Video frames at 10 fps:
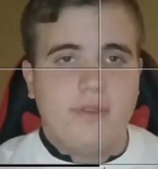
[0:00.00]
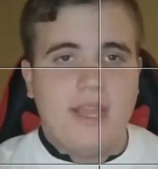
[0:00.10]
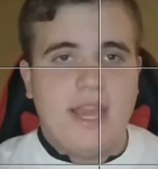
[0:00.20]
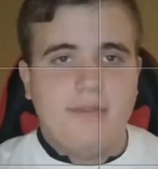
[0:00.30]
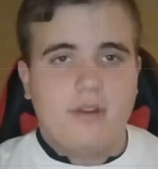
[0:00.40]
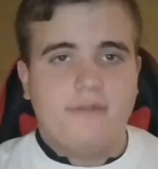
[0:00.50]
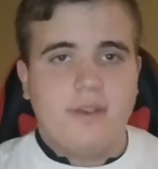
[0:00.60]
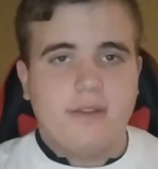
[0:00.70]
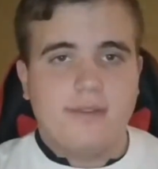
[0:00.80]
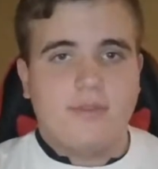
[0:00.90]
the after
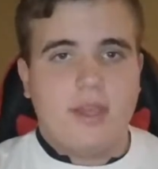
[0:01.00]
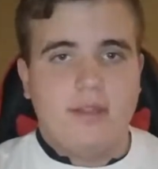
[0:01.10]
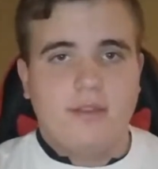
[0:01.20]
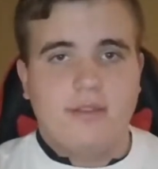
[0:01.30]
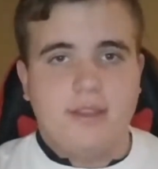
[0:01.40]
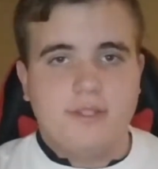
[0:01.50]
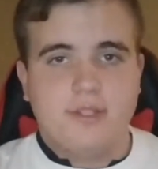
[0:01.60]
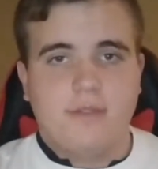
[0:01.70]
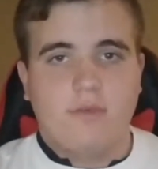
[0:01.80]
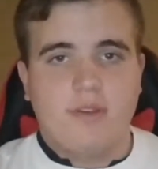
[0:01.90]
effects of
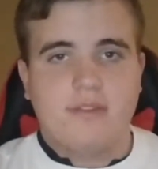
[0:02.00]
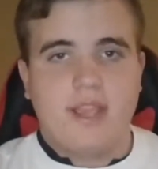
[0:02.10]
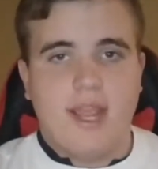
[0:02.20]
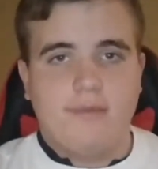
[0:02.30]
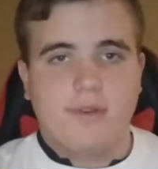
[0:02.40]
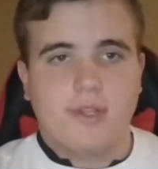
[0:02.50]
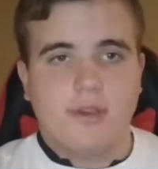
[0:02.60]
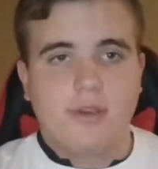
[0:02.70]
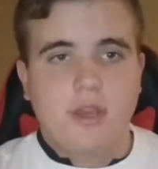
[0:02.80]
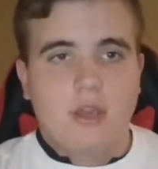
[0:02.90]
colonization of West
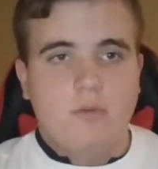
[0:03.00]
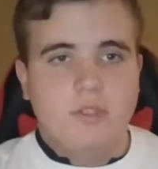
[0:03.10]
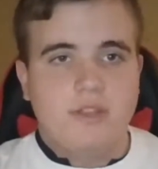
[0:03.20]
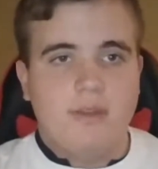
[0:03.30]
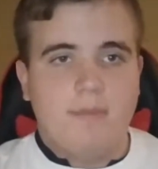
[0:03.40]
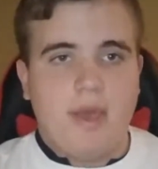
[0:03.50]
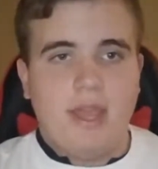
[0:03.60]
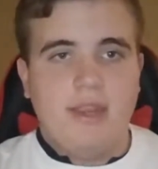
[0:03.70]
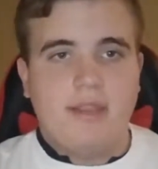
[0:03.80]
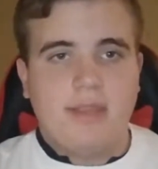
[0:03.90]
Africa, which is
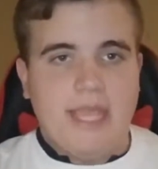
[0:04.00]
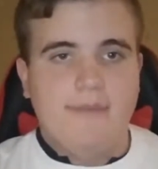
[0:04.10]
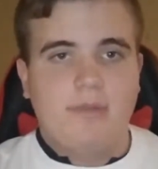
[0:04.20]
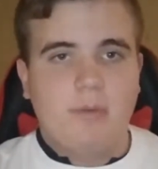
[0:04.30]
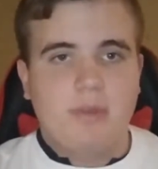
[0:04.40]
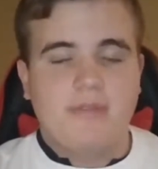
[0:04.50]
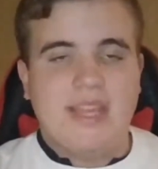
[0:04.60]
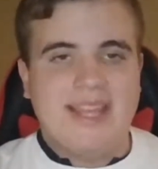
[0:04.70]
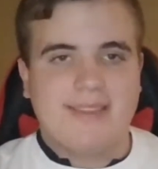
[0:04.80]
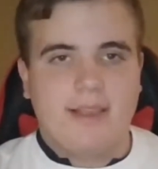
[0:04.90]
embodied as the influence of
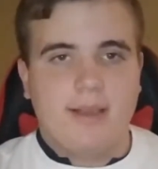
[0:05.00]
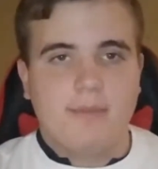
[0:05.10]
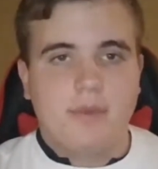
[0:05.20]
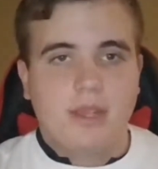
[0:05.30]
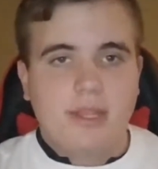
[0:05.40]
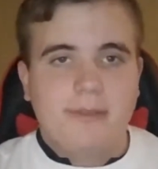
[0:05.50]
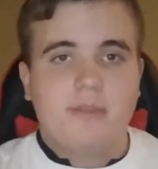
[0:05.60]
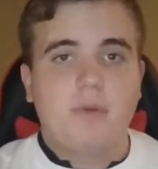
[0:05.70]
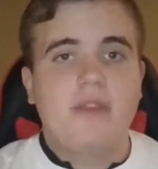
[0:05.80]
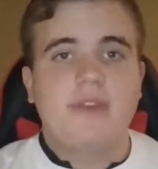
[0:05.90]
Islam. The
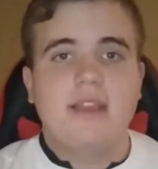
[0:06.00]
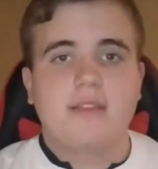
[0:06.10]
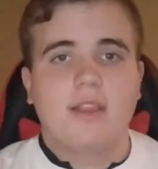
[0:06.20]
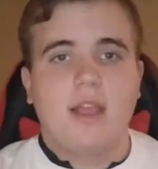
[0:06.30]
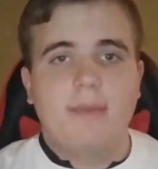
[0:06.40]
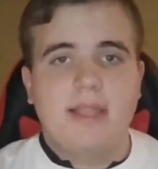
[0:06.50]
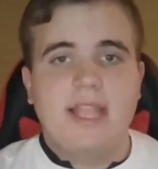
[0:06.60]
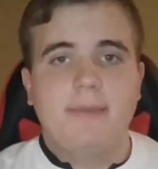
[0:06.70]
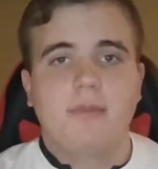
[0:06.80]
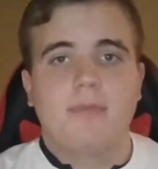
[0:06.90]
spread of Islam
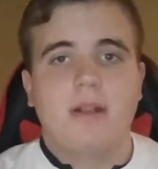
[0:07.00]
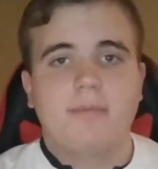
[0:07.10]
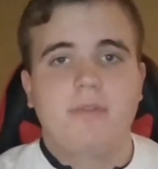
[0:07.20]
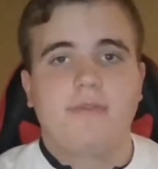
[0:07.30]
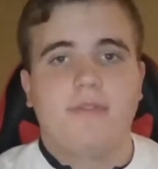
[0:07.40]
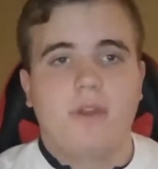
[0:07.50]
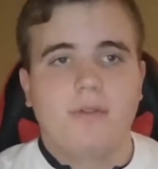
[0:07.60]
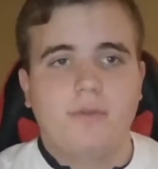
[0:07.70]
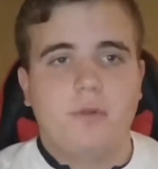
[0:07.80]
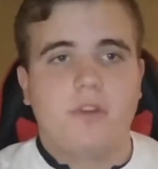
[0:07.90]
enabled Mahmoud
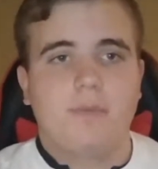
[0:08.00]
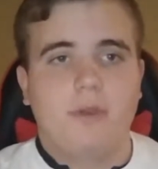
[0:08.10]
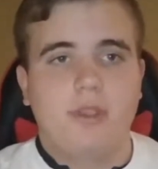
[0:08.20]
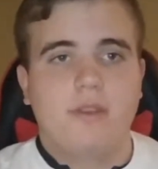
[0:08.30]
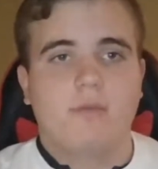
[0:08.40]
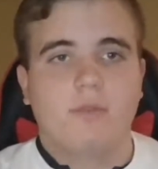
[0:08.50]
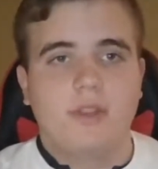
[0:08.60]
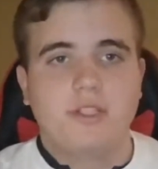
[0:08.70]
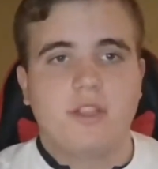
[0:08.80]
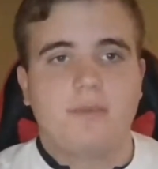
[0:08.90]
Fall to exploit
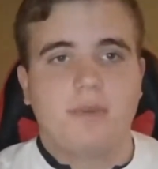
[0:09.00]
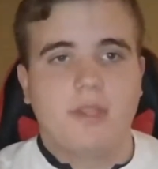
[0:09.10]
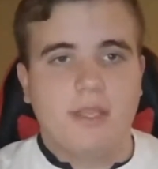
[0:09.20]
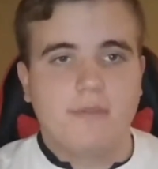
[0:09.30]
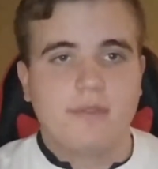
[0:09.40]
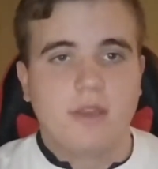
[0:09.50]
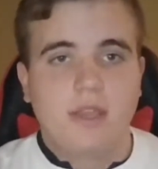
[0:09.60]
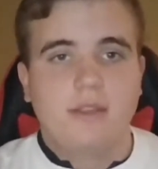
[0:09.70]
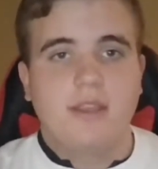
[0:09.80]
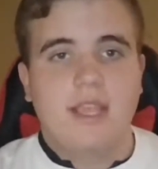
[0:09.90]
religious beliefs
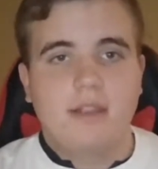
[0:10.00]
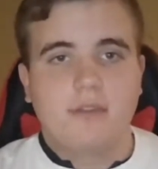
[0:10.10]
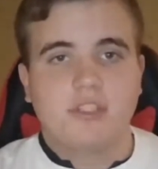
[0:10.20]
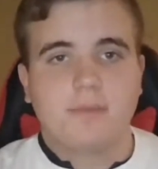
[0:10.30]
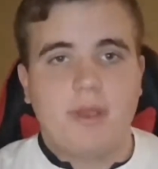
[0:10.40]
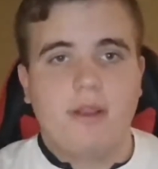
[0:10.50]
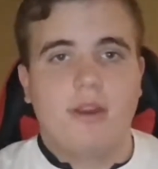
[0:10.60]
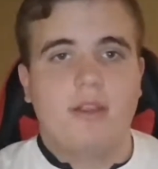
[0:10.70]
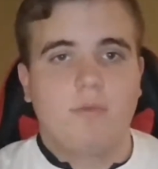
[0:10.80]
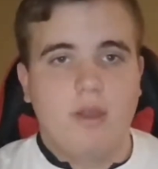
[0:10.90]
to gain social
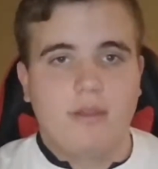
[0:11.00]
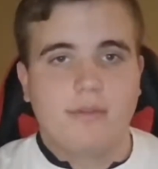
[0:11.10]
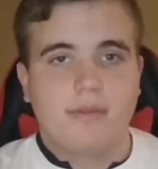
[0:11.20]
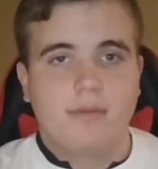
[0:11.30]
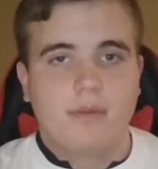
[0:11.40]
power and wealth.